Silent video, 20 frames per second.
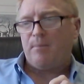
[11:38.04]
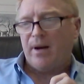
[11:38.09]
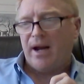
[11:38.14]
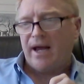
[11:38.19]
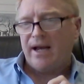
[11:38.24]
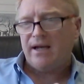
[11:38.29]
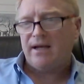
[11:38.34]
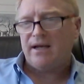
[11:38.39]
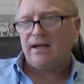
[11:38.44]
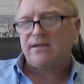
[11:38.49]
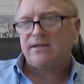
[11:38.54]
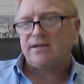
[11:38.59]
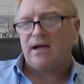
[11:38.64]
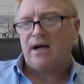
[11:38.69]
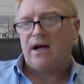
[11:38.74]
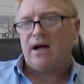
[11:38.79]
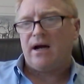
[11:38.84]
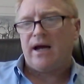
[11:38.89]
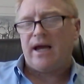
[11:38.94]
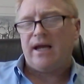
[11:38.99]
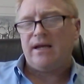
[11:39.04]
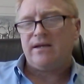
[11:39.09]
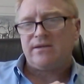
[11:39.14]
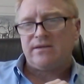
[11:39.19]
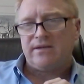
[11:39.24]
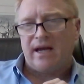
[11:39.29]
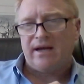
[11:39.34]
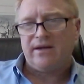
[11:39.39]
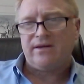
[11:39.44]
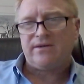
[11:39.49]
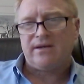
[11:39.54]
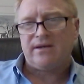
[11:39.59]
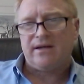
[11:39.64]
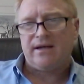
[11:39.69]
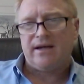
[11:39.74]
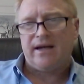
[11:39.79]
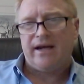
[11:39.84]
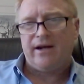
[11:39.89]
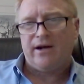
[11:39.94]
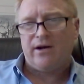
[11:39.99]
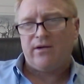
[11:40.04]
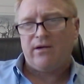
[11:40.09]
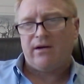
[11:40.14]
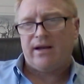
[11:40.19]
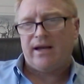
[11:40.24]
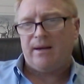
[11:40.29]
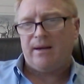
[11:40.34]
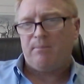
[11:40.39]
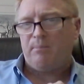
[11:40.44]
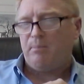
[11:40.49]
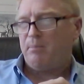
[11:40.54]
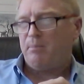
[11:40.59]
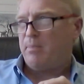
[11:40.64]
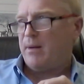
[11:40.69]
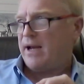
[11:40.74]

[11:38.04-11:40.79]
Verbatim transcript: Platelets are essential in clotting.